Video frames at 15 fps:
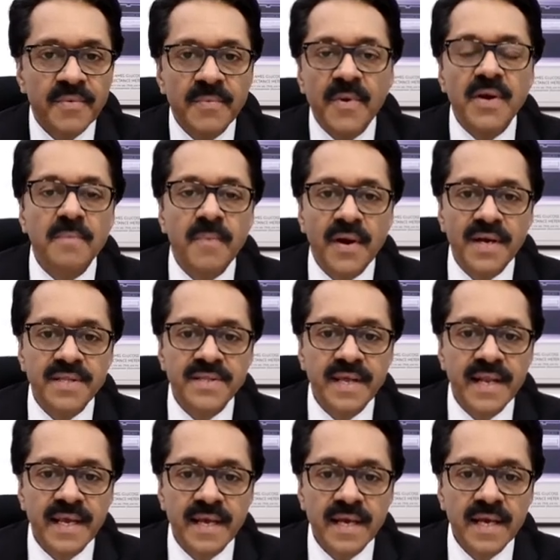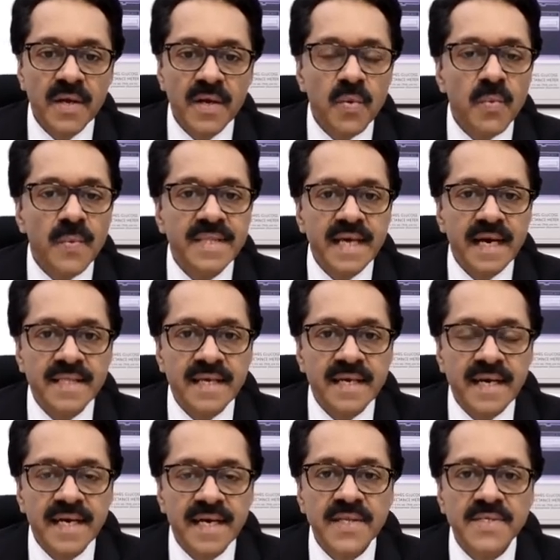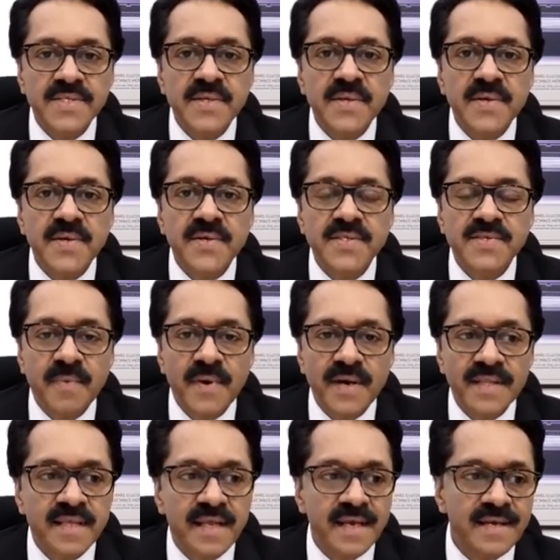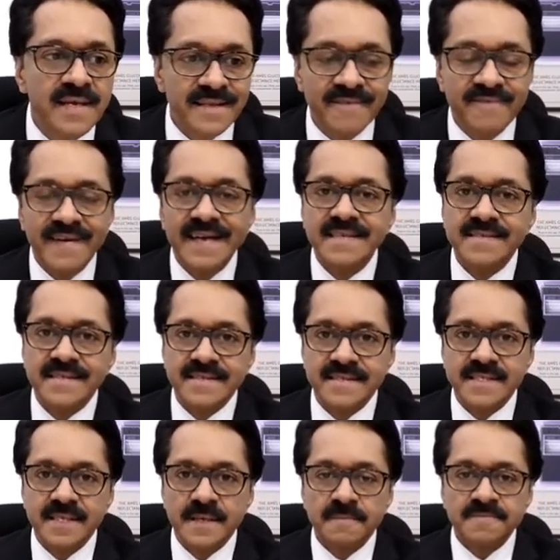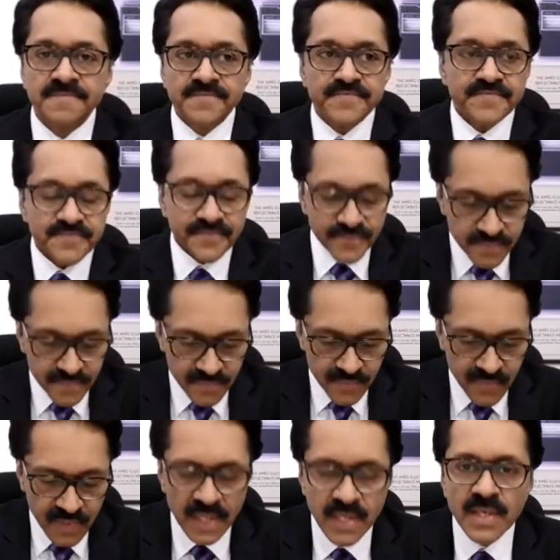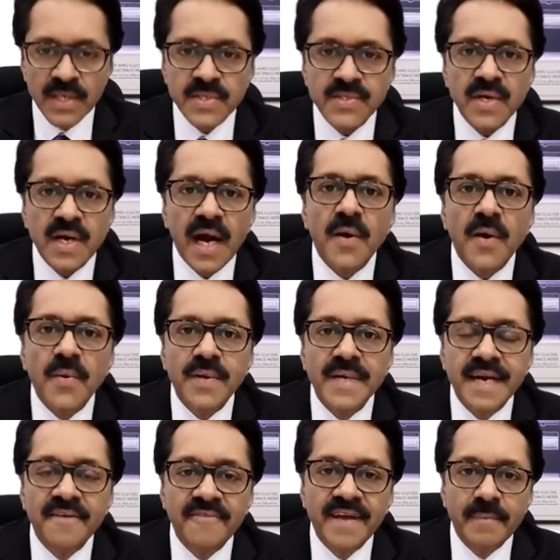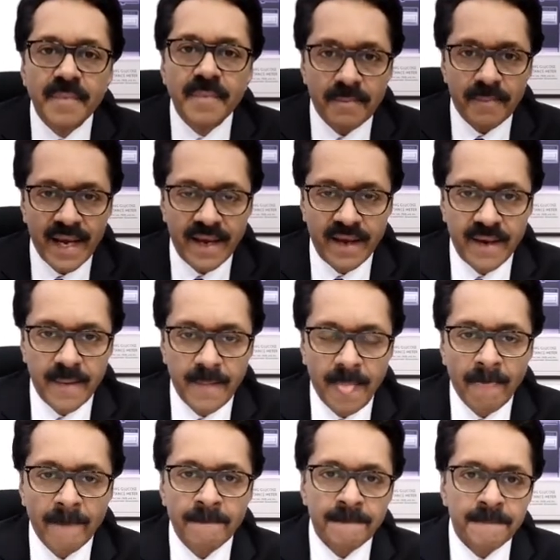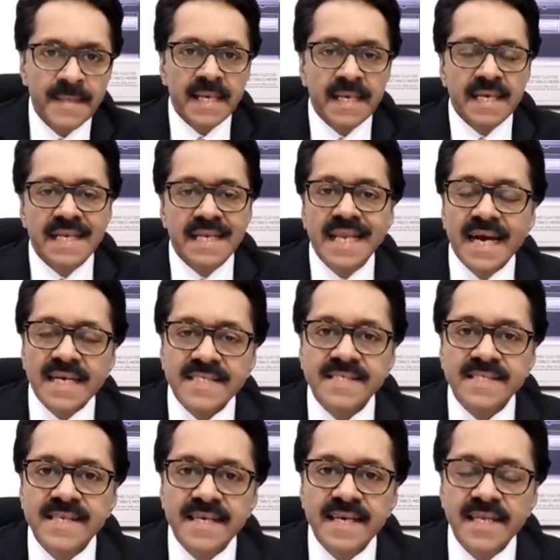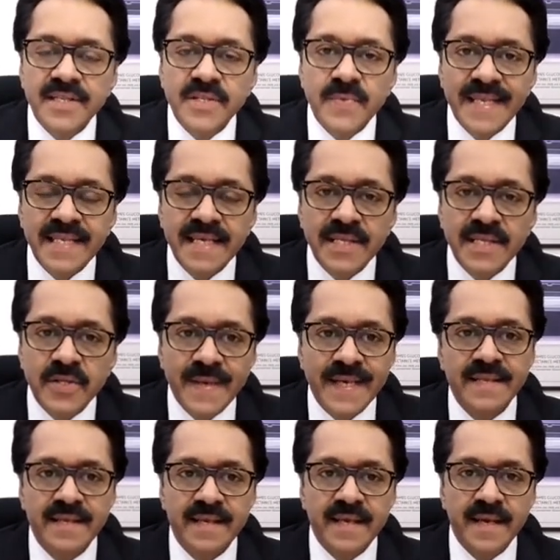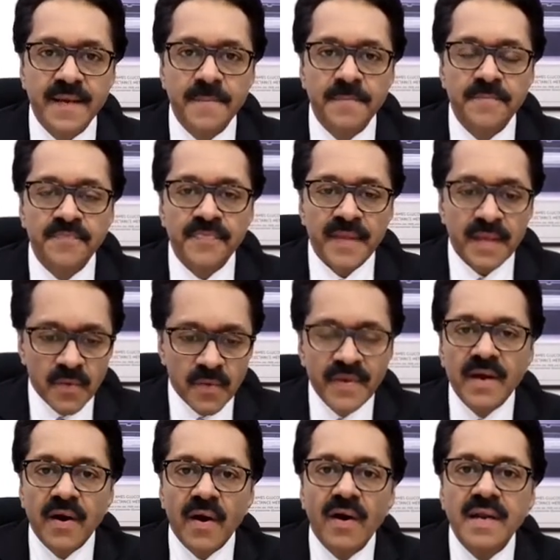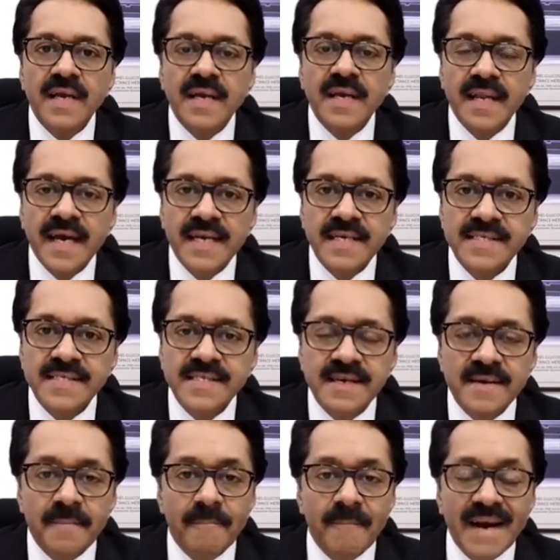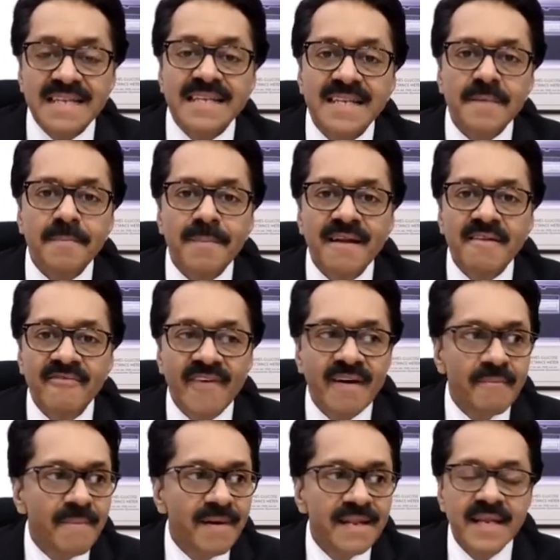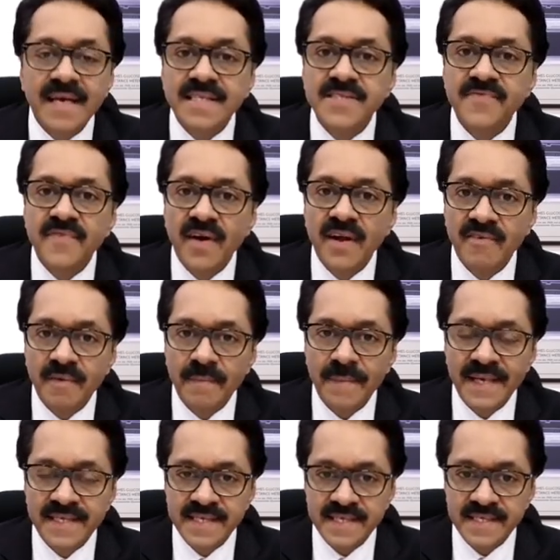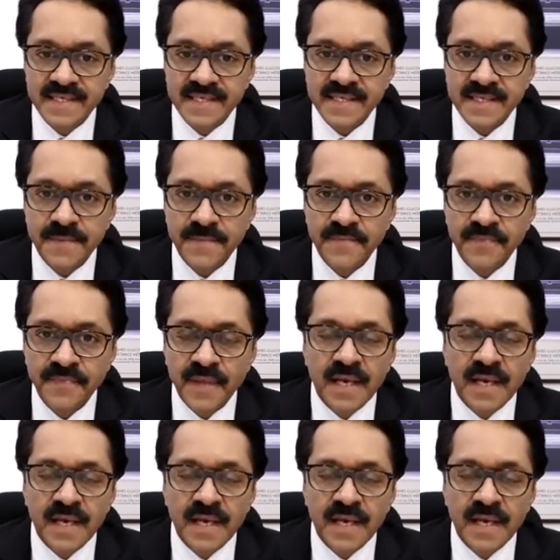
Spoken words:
remote monitoring with other continuous glucose monitoring devices. So how did we prepare? Last year in 2020, we organized multiple webinars for our patients,